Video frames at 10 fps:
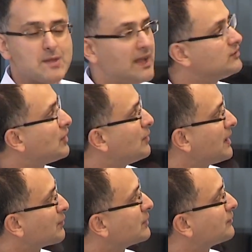and so in
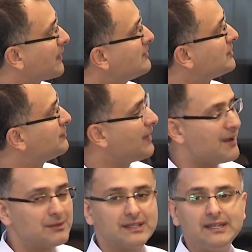other words, friends and
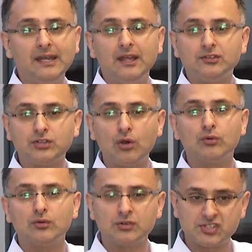family
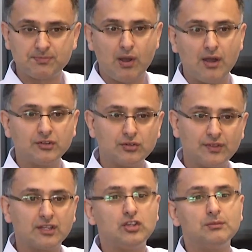don't respond to
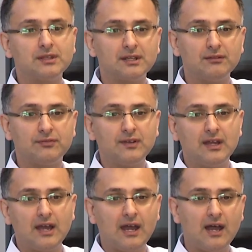the cumulative
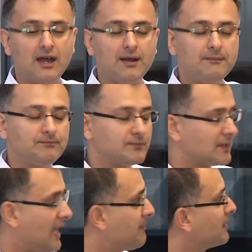
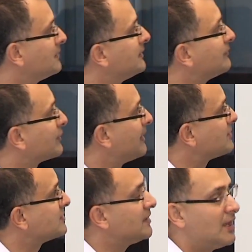capital
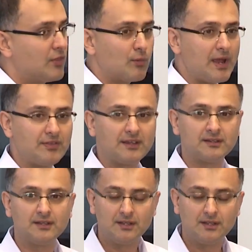information the way that